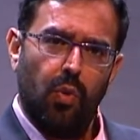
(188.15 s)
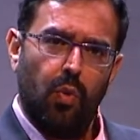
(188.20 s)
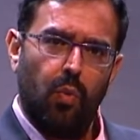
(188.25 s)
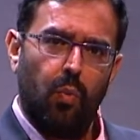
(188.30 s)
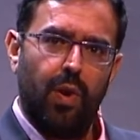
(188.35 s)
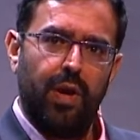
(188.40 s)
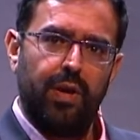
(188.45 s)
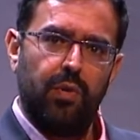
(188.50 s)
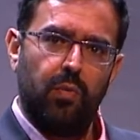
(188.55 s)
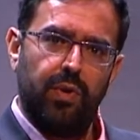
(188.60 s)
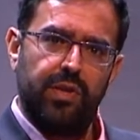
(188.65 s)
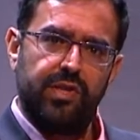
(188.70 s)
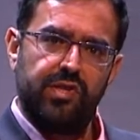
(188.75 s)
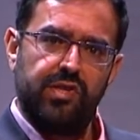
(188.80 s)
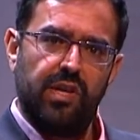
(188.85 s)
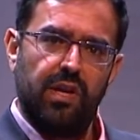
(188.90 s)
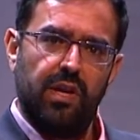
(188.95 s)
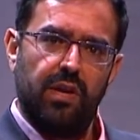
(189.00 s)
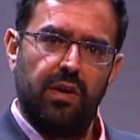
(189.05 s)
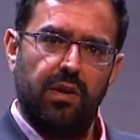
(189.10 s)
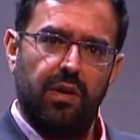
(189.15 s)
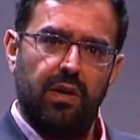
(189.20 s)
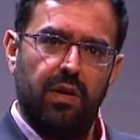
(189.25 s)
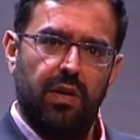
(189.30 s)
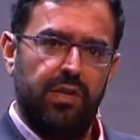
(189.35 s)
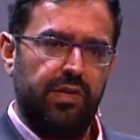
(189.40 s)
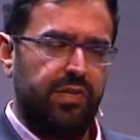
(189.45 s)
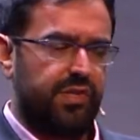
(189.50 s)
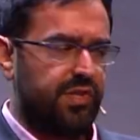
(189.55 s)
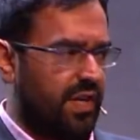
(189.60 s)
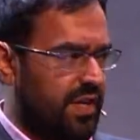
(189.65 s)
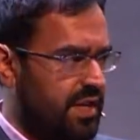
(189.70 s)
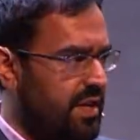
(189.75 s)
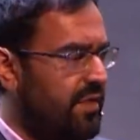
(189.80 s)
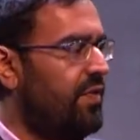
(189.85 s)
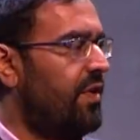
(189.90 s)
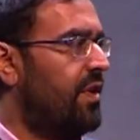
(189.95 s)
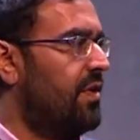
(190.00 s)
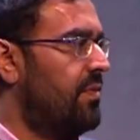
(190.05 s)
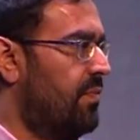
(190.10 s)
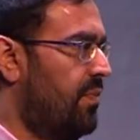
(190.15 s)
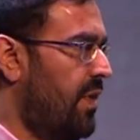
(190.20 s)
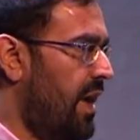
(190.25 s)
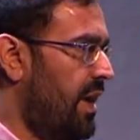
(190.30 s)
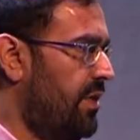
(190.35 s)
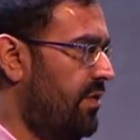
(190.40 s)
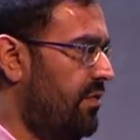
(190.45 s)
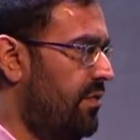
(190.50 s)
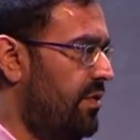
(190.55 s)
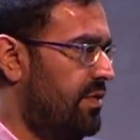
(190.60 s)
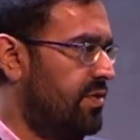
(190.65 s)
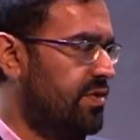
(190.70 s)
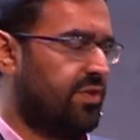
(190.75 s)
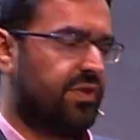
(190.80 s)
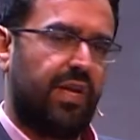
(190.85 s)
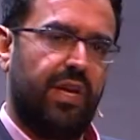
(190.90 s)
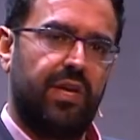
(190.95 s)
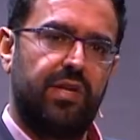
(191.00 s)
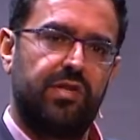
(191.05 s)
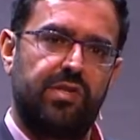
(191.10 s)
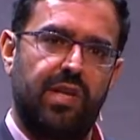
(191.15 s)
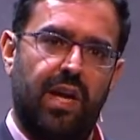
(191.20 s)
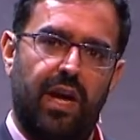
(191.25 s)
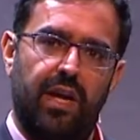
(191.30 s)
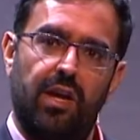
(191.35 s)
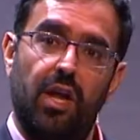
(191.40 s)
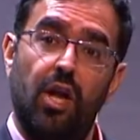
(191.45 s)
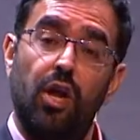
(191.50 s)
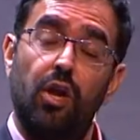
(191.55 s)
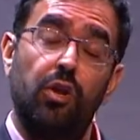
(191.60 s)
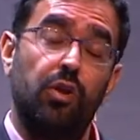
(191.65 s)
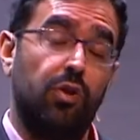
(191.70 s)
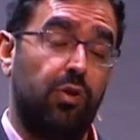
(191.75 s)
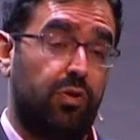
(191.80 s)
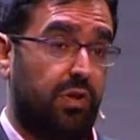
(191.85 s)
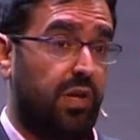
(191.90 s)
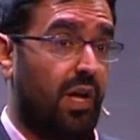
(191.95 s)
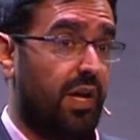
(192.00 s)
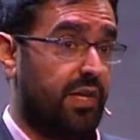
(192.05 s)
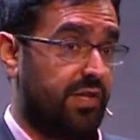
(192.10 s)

we're seeing significant breakthroughs, things that looked like